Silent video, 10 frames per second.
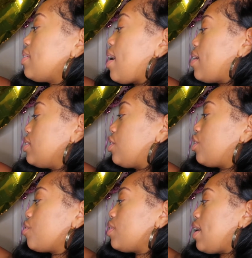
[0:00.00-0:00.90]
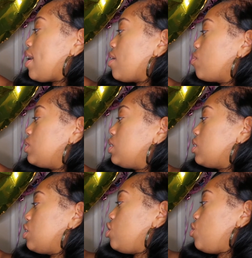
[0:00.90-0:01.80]
size 38, which
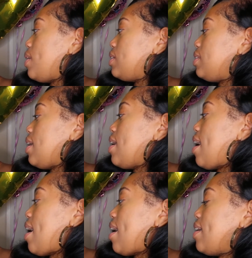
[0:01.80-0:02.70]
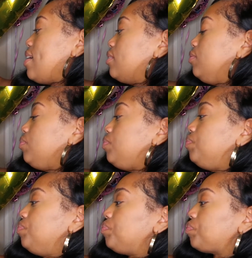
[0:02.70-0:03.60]
is a USA
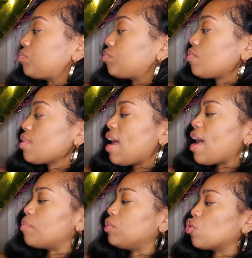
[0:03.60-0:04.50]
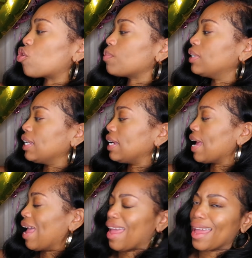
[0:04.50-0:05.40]
8. I'm normally
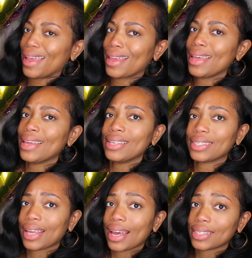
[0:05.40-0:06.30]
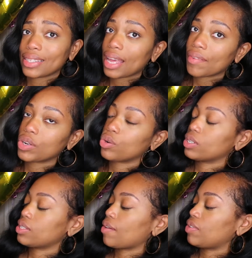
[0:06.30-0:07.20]
a size 7 or
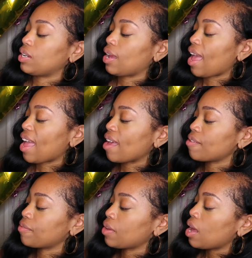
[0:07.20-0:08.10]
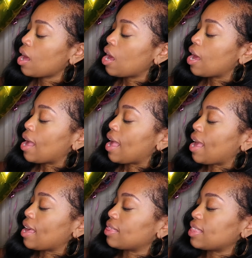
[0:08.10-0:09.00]
7.5.
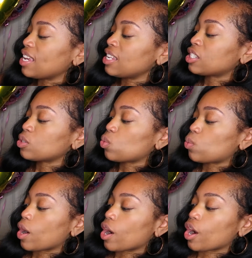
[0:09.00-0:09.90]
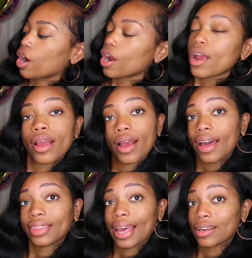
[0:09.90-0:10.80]
And these were
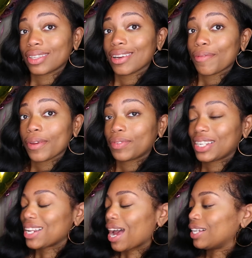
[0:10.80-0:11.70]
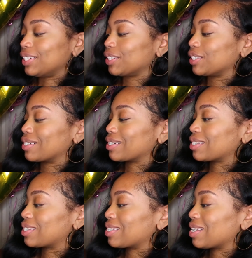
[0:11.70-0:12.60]
$1,050.
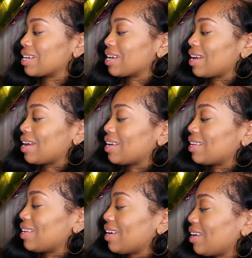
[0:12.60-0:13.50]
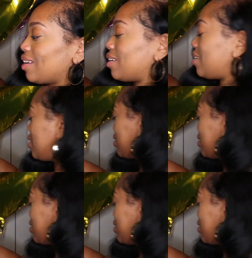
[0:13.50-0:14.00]
Yeah.